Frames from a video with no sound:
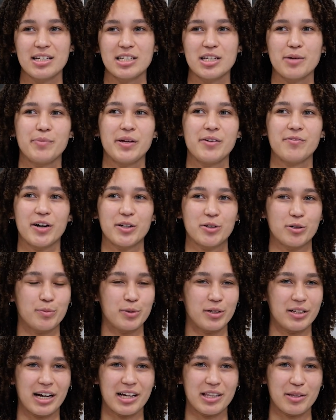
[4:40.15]
to be
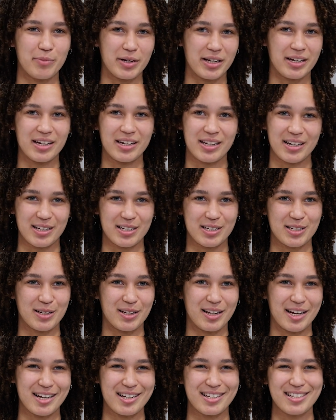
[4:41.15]
vulnerable at the beginning,
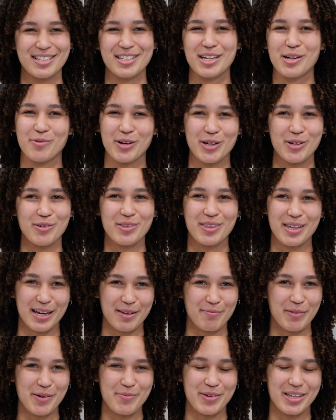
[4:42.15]
to say what you
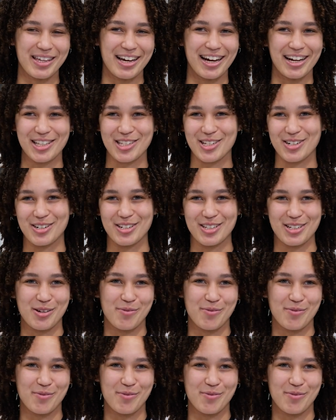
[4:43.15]
think might be the answers,